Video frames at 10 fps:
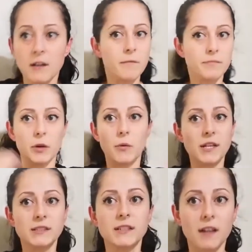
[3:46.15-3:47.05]
The
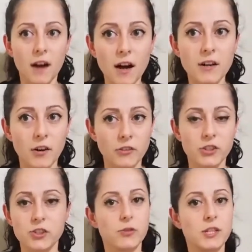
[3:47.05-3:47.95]
ones that are on the
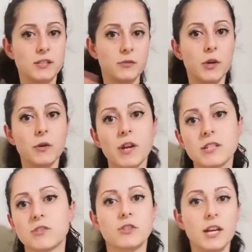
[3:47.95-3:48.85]
streets, we
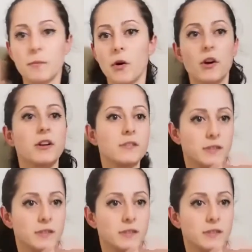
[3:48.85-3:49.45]
rescue them or